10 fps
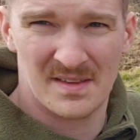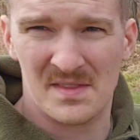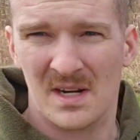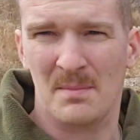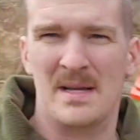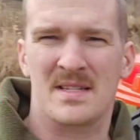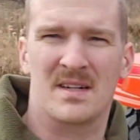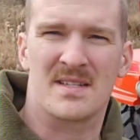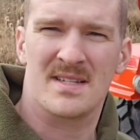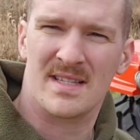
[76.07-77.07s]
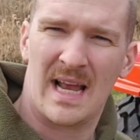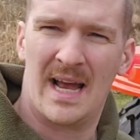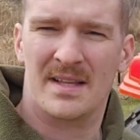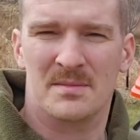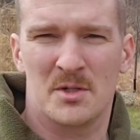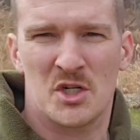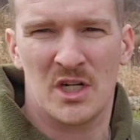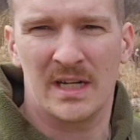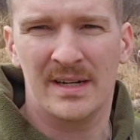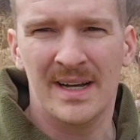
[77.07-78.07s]
sitting there basically since I had the
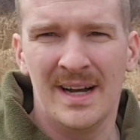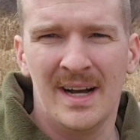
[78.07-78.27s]
machine.